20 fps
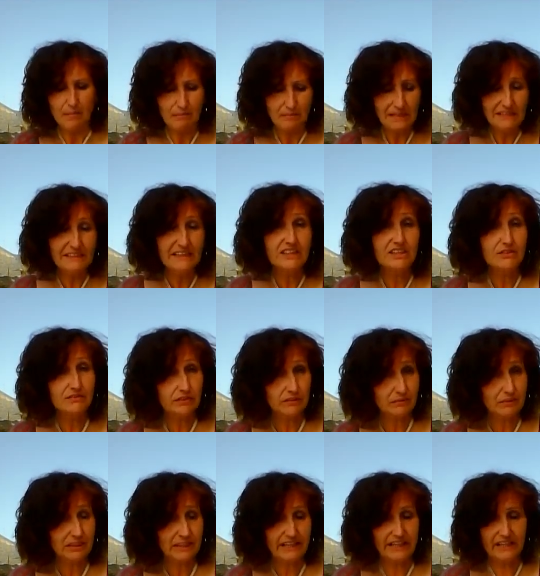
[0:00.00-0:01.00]
Message
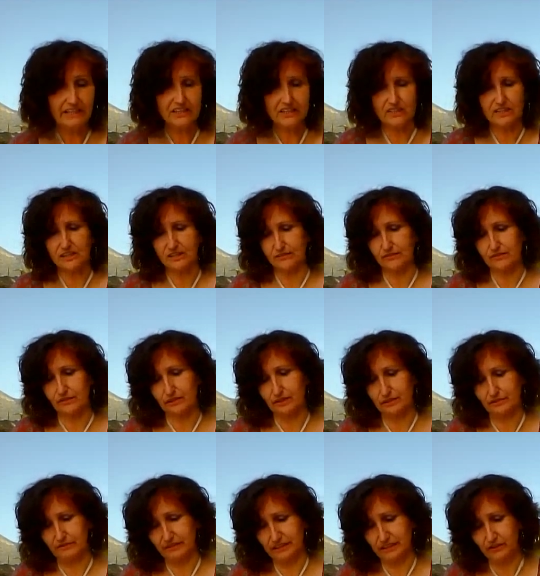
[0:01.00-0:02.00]
from the angels
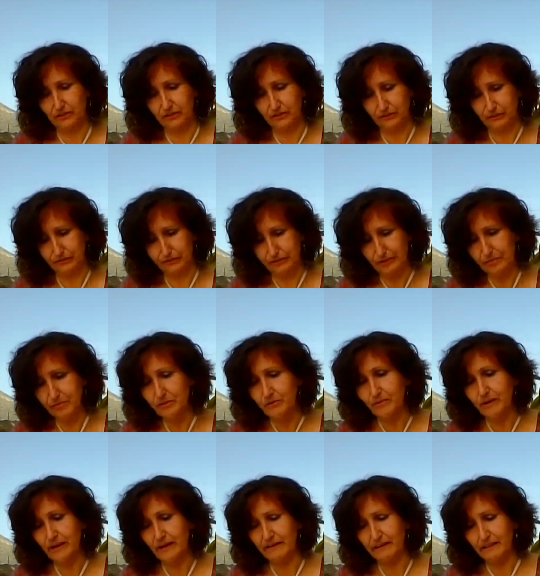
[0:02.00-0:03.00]
for Virgo for
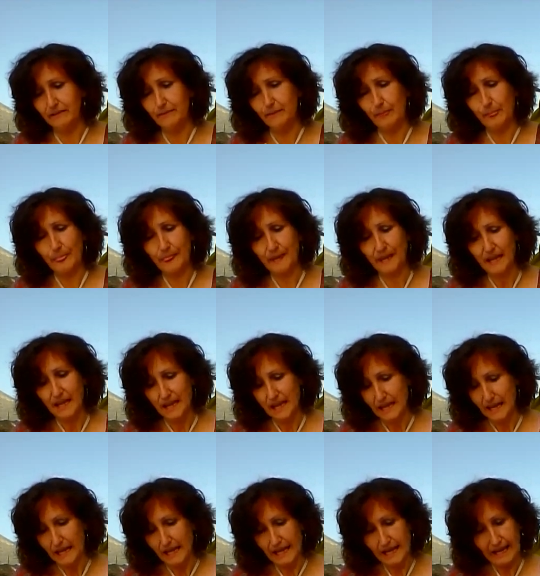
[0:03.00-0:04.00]
February,
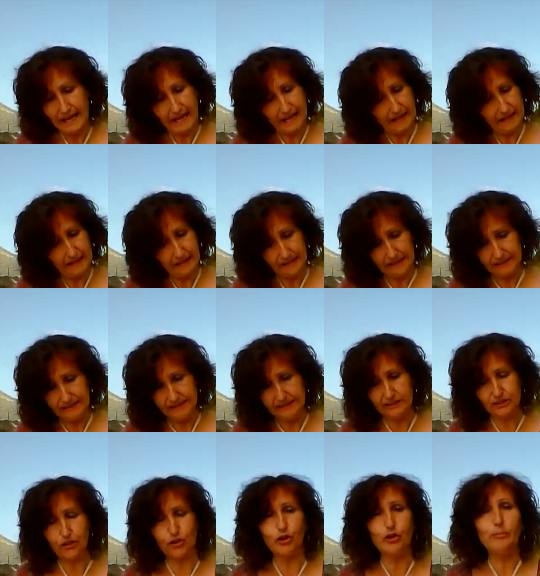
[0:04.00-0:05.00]
and this
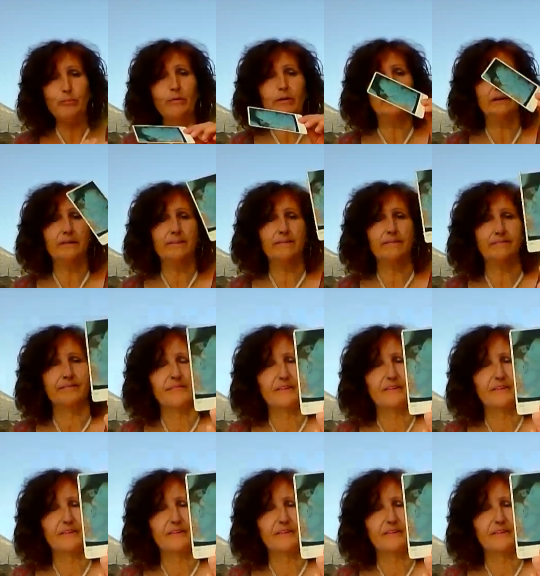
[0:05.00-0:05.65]
is Opal.